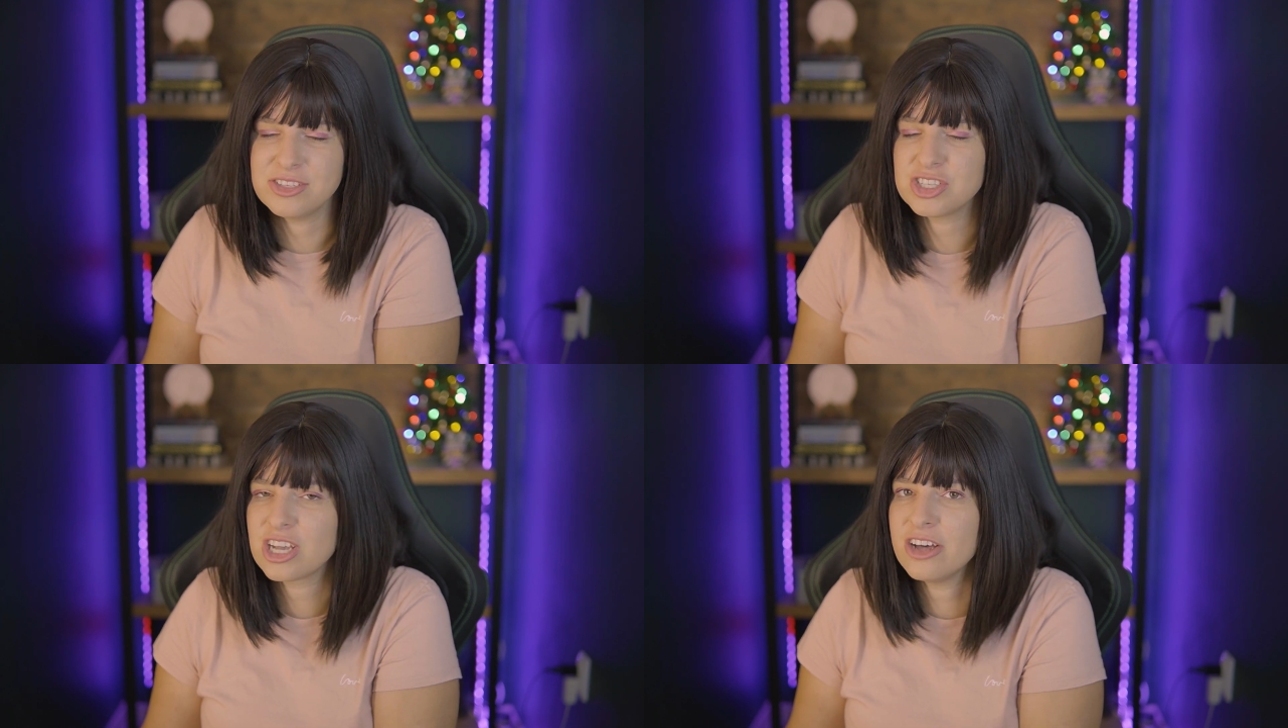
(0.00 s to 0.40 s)

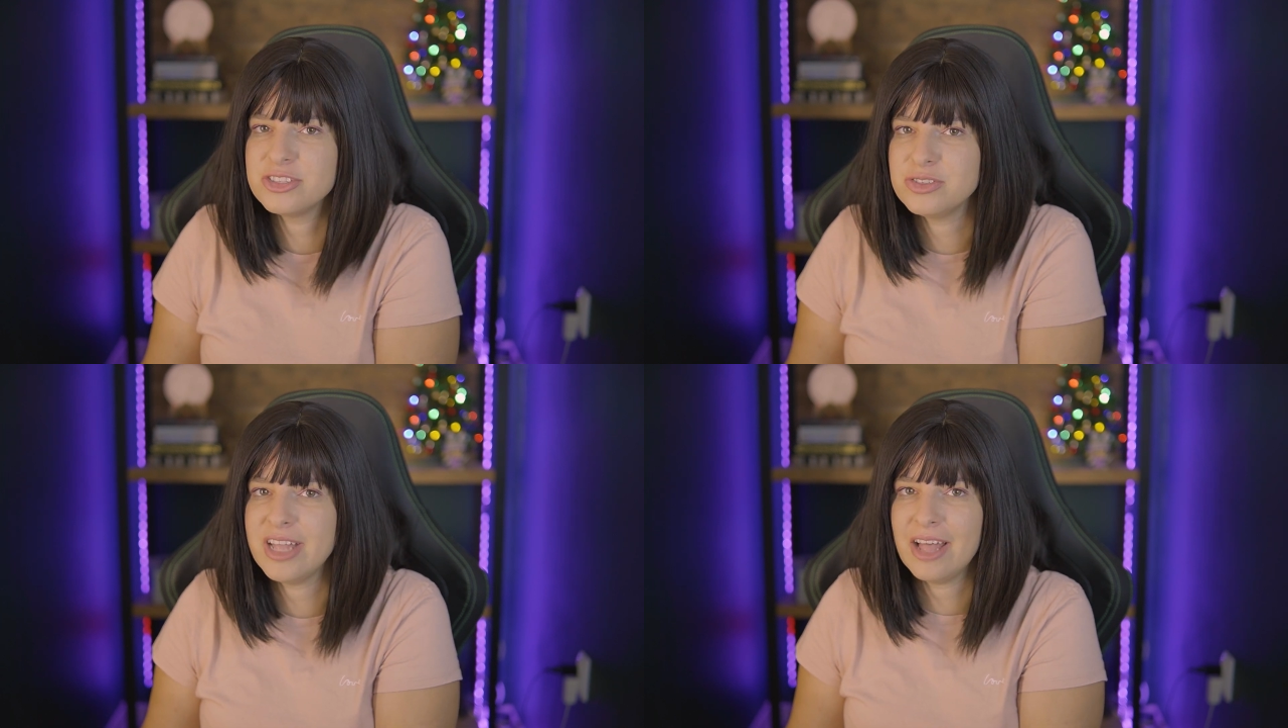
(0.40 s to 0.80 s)
and she
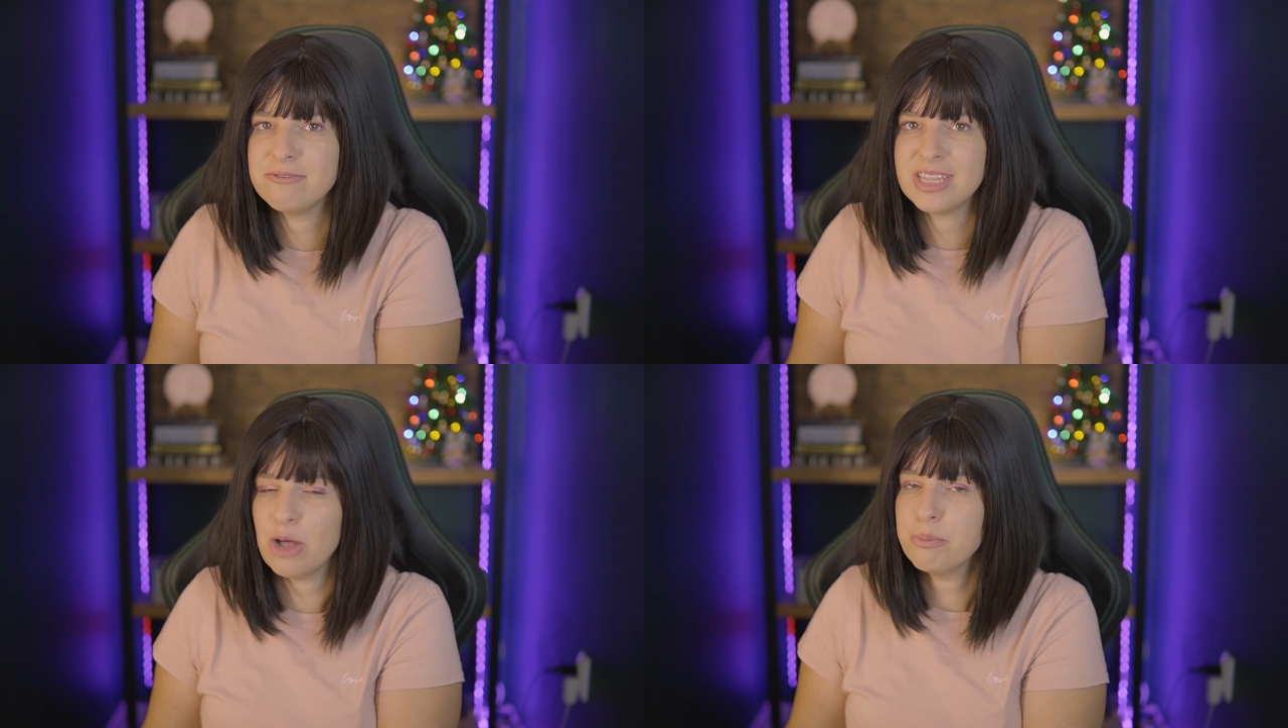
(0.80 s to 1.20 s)
can't do
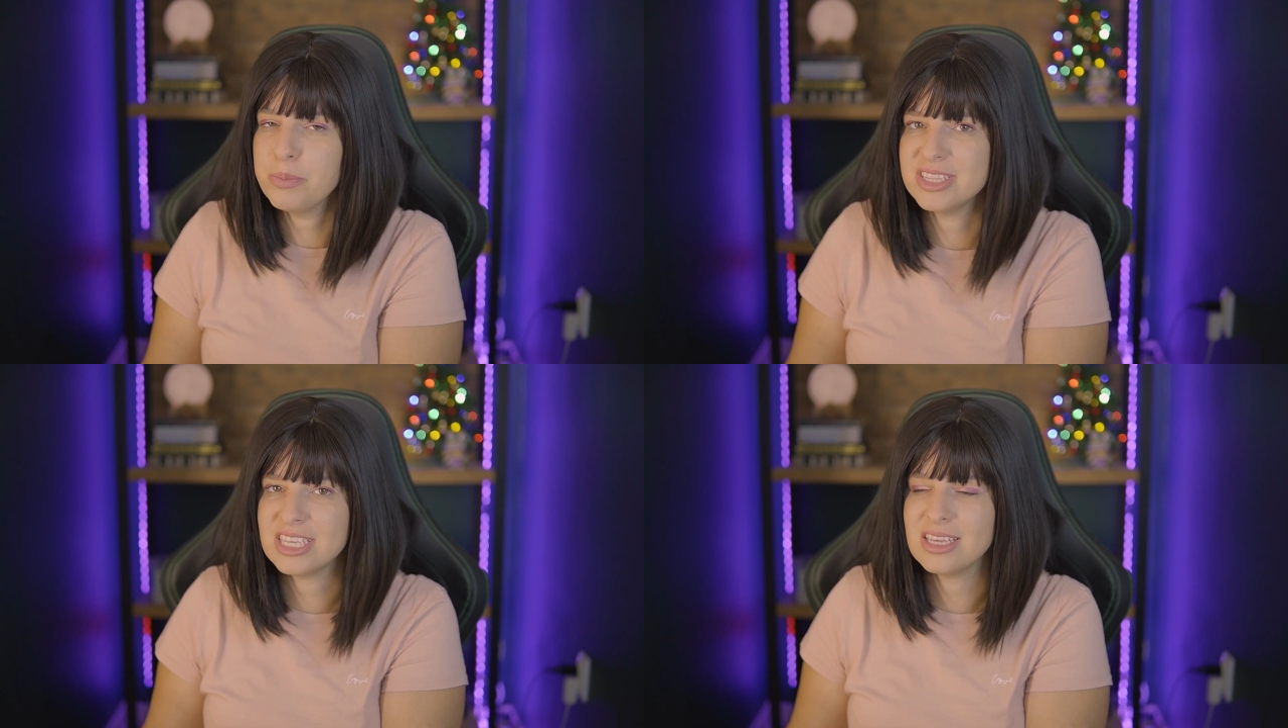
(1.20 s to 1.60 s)
that without
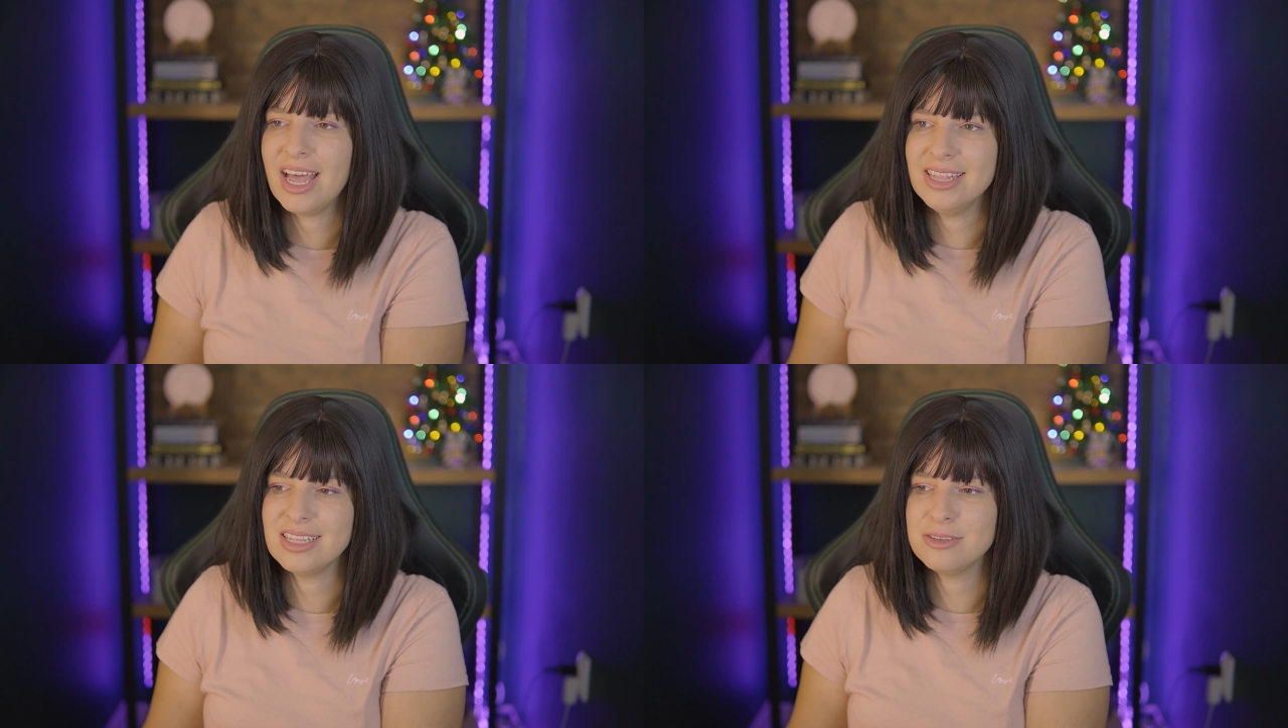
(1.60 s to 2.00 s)
money,
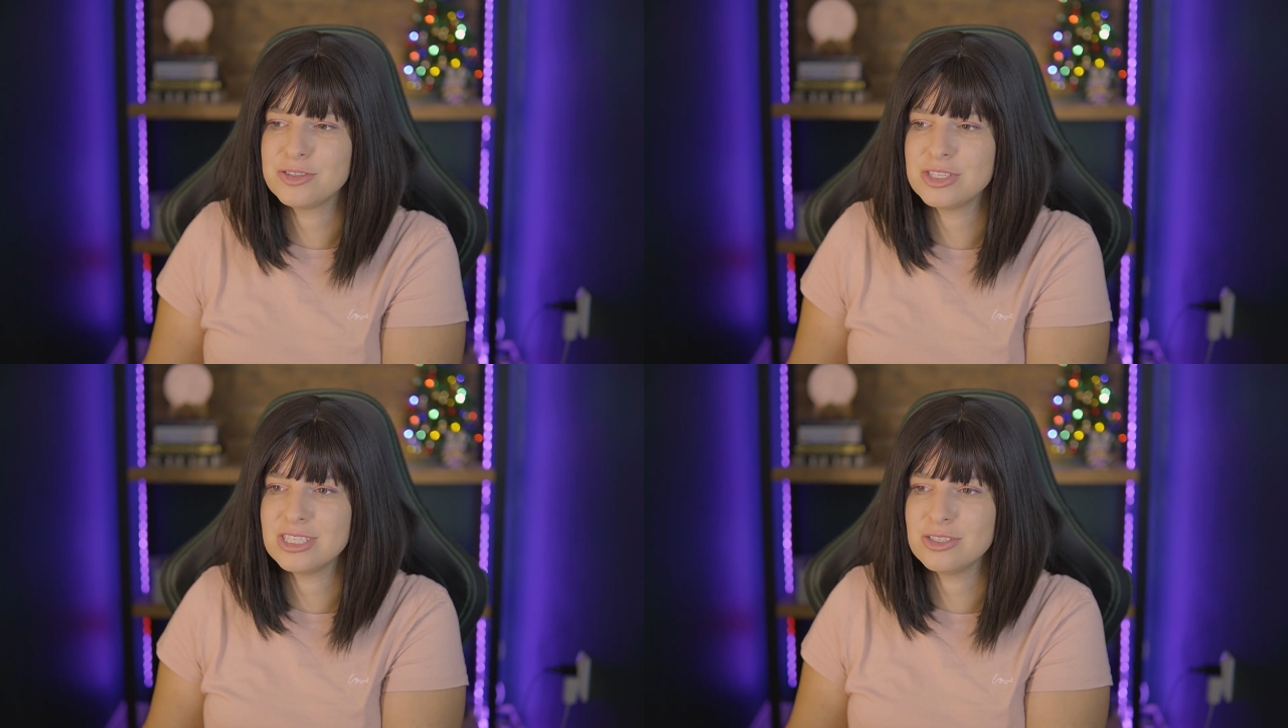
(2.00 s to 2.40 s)
and if
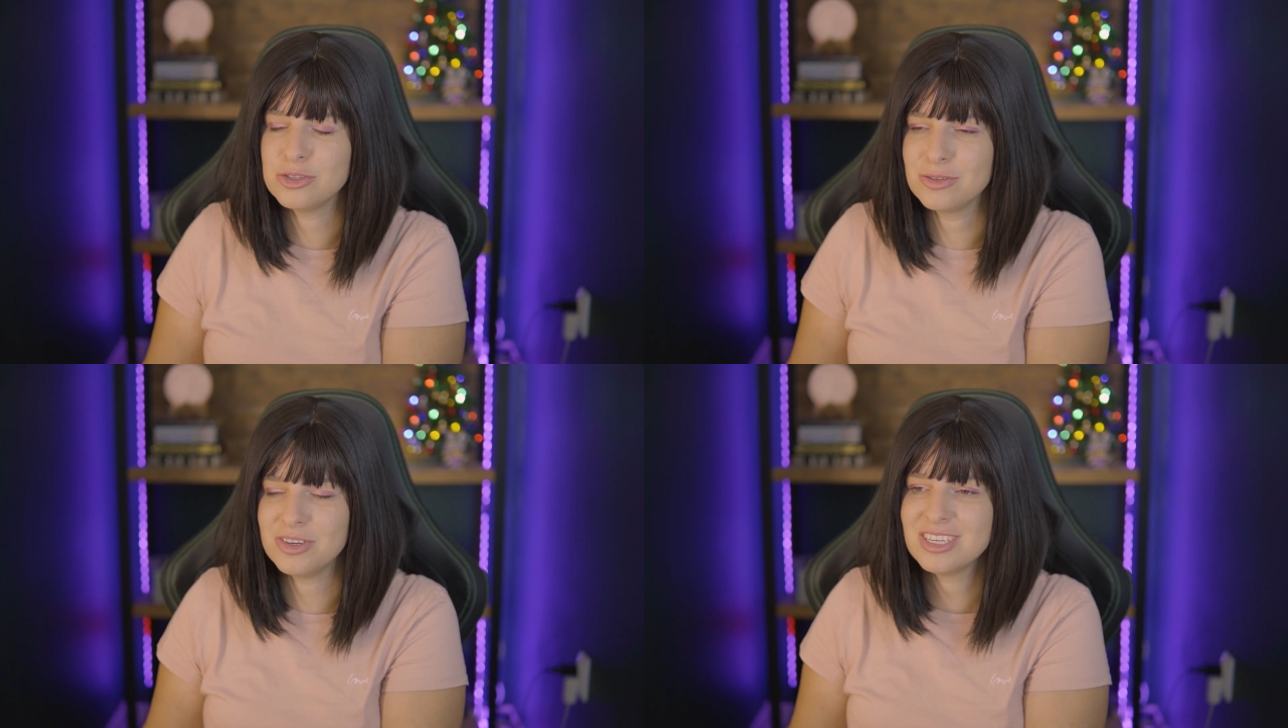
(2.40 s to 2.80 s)
she's in
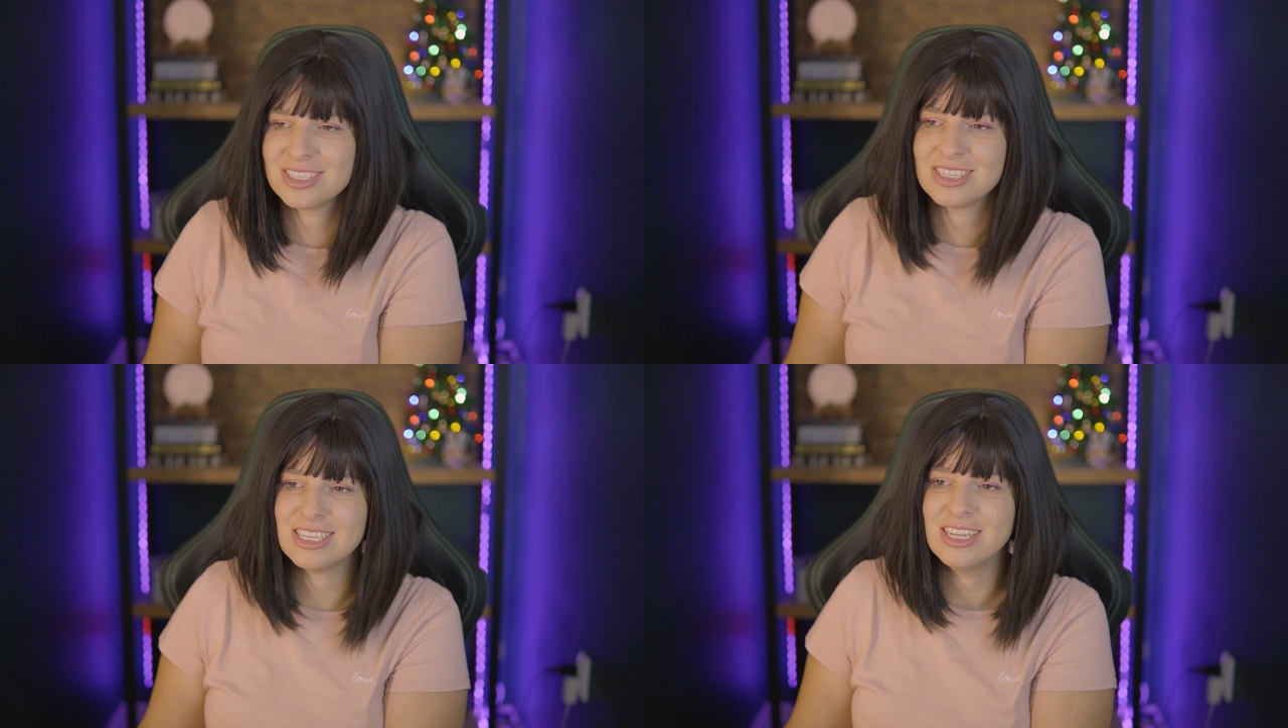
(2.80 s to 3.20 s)

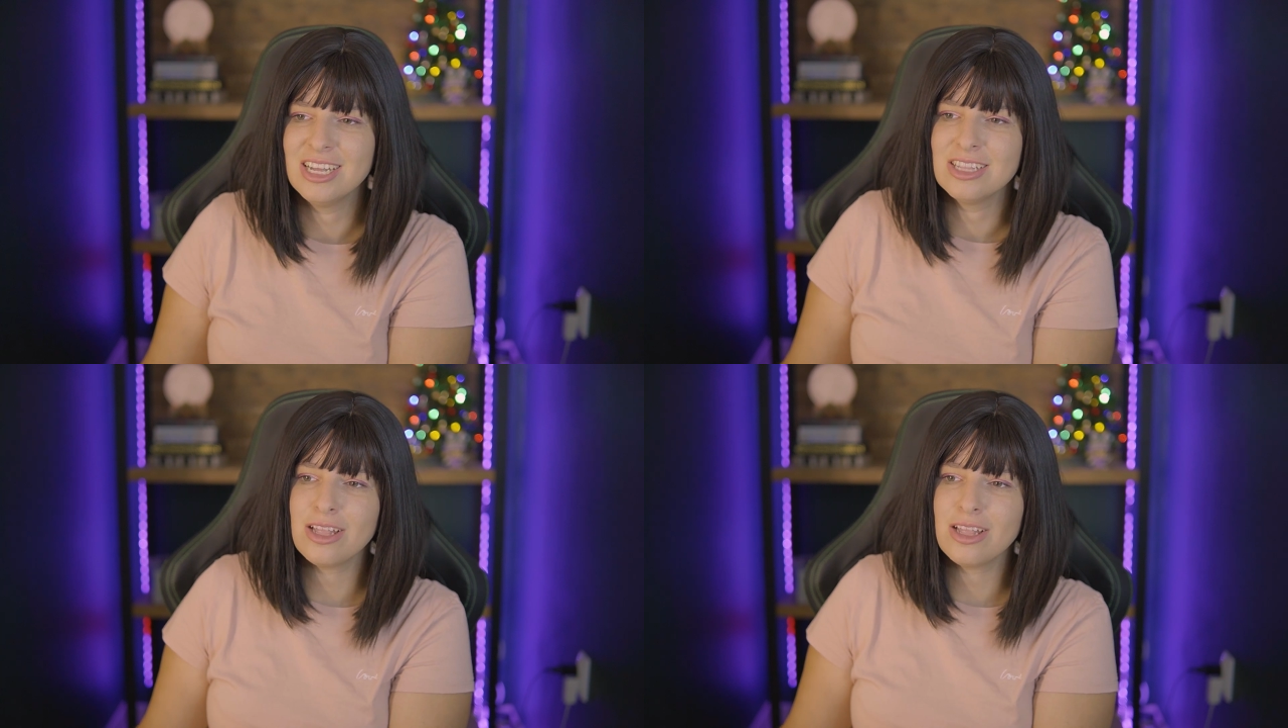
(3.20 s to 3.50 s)
university,